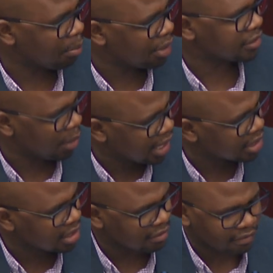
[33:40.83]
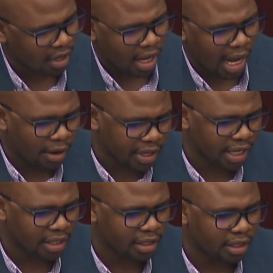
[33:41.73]
perspective, how
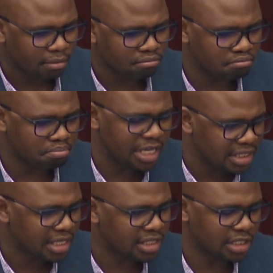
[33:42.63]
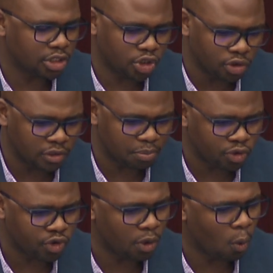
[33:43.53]
can businesses choose
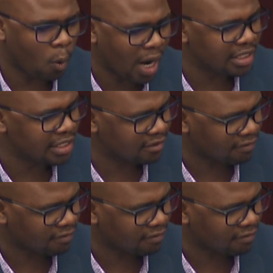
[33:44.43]
between what is